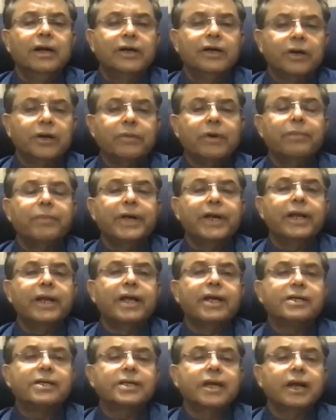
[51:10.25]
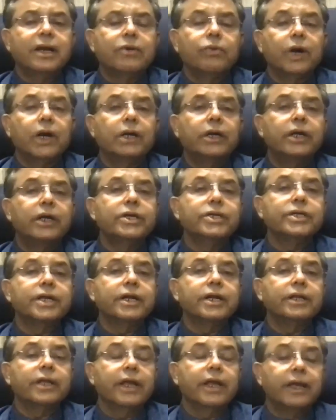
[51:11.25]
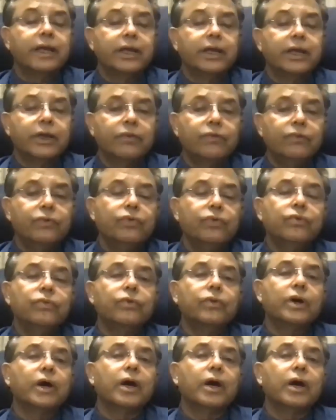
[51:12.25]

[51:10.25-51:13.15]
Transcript: dermapen has the advantage that they give you,